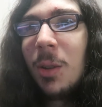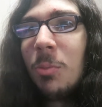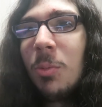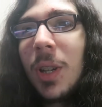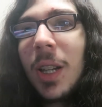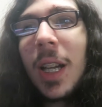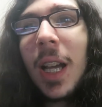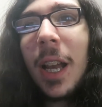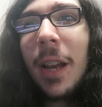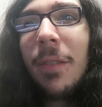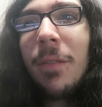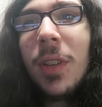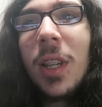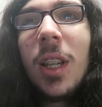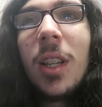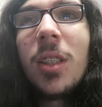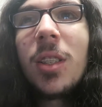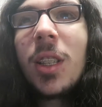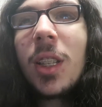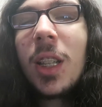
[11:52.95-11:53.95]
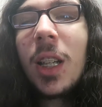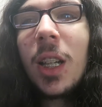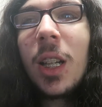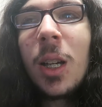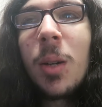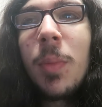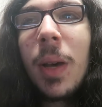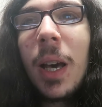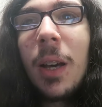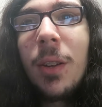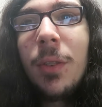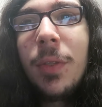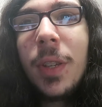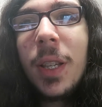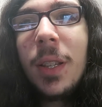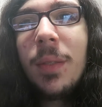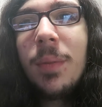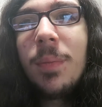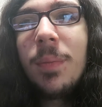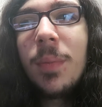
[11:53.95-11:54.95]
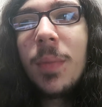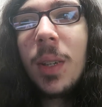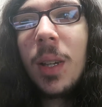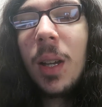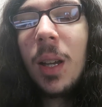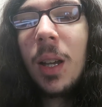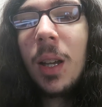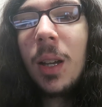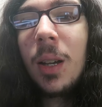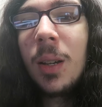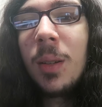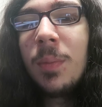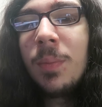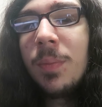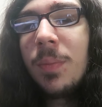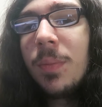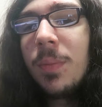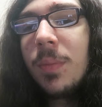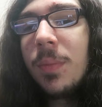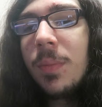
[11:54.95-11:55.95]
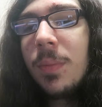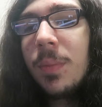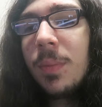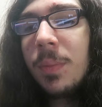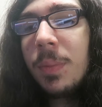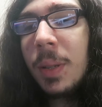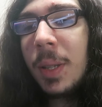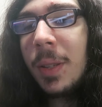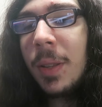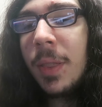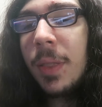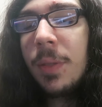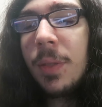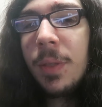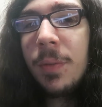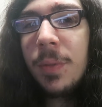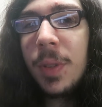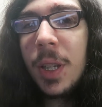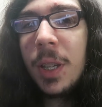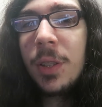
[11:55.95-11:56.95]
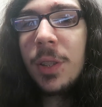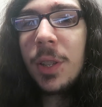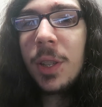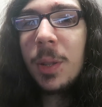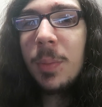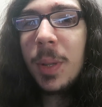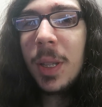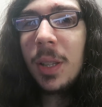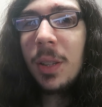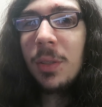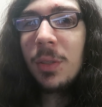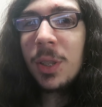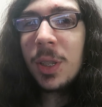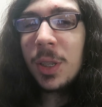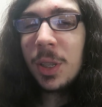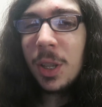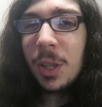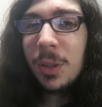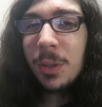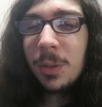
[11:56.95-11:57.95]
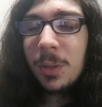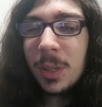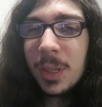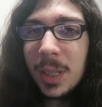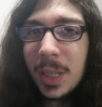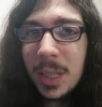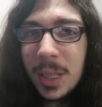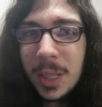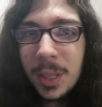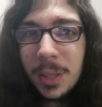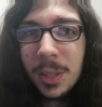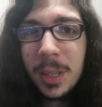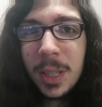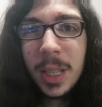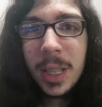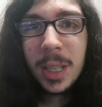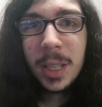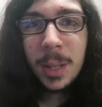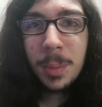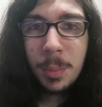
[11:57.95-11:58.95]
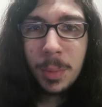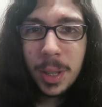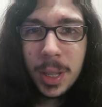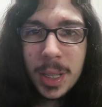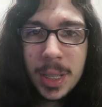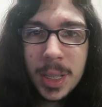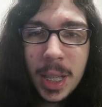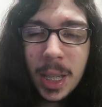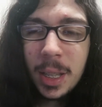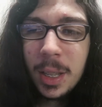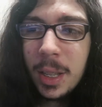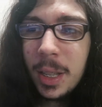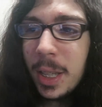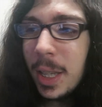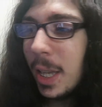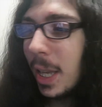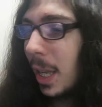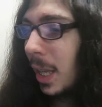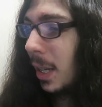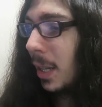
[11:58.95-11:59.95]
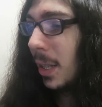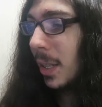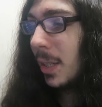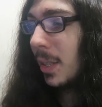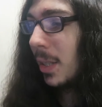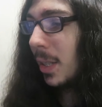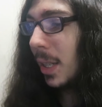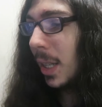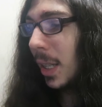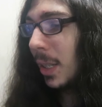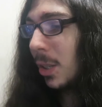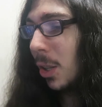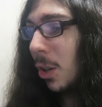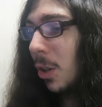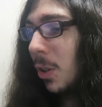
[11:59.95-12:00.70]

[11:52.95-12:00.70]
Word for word: what kind of videos are going to come out of it, but videos are going to be a little slow until the end of the month, sadly, and it's